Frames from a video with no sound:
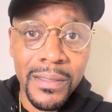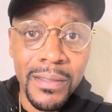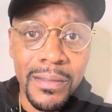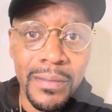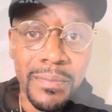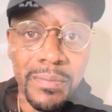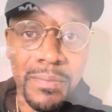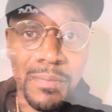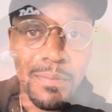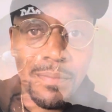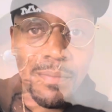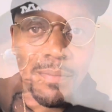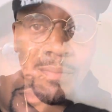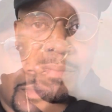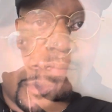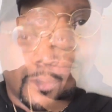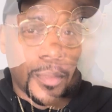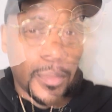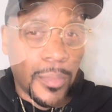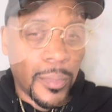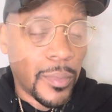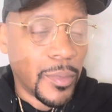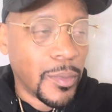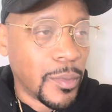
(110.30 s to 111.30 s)

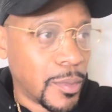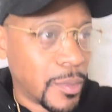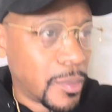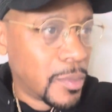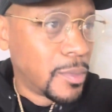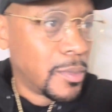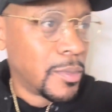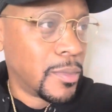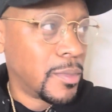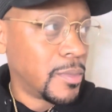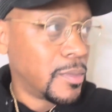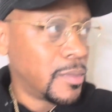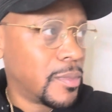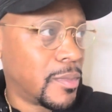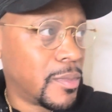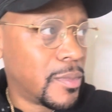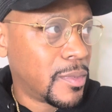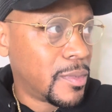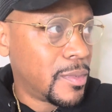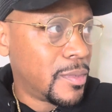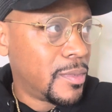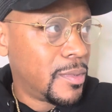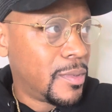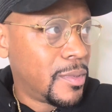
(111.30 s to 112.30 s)

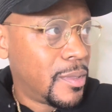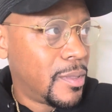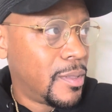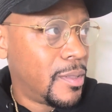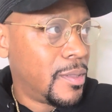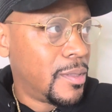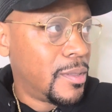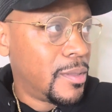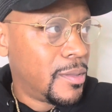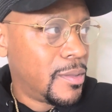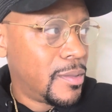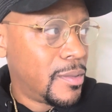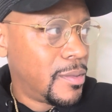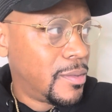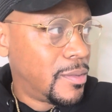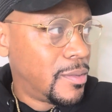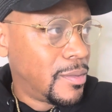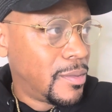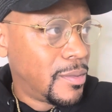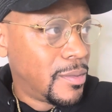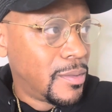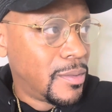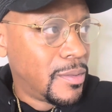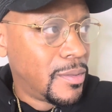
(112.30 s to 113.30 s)

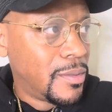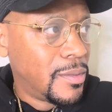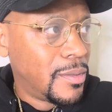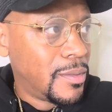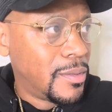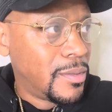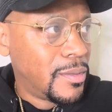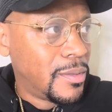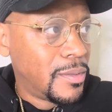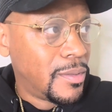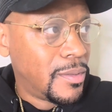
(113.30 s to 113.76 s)
Nobody speaks.